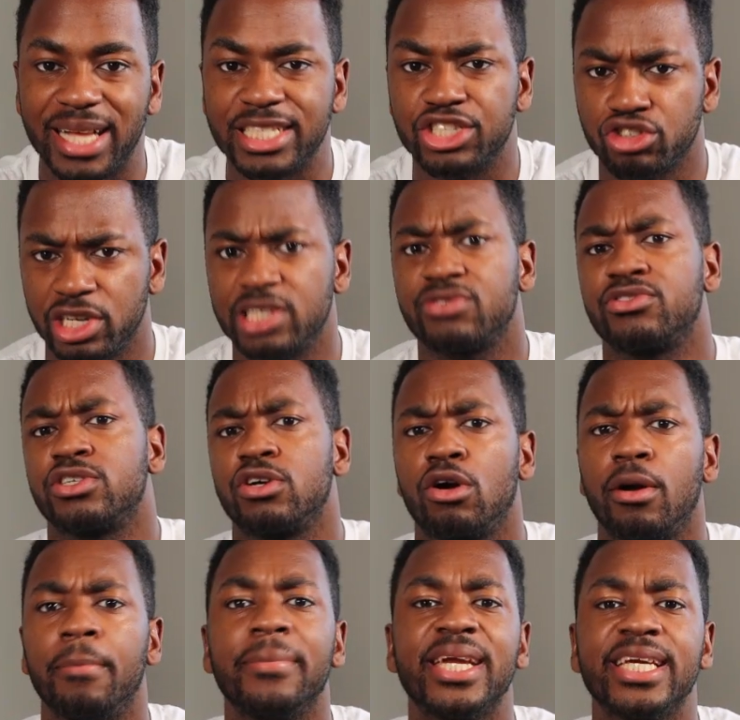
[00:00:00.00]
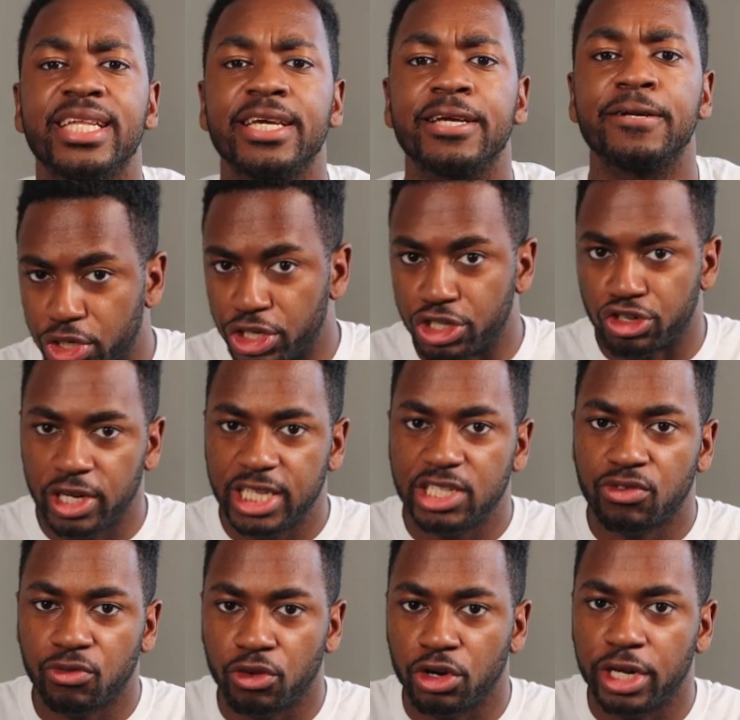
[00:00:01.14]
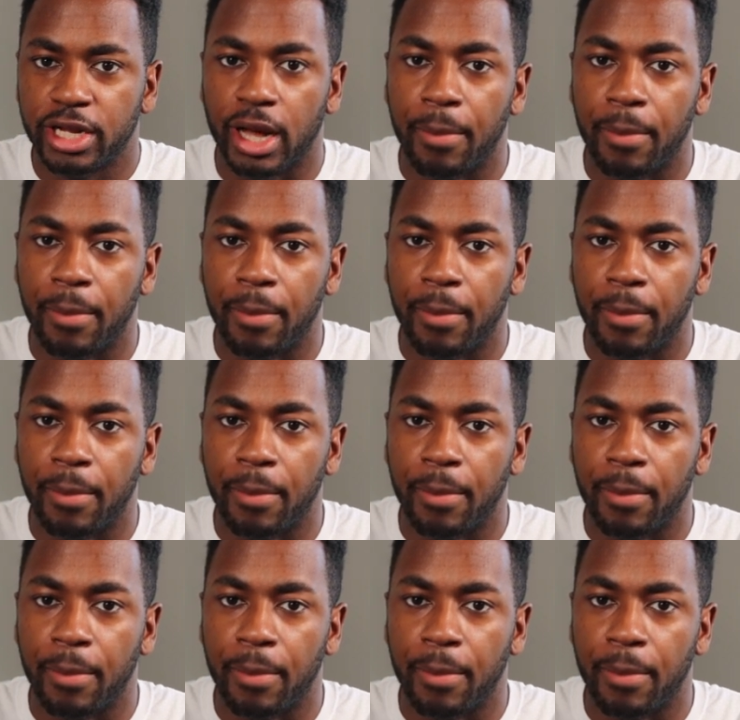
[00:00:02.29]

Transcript: Balance transfer card meaning when you're transferring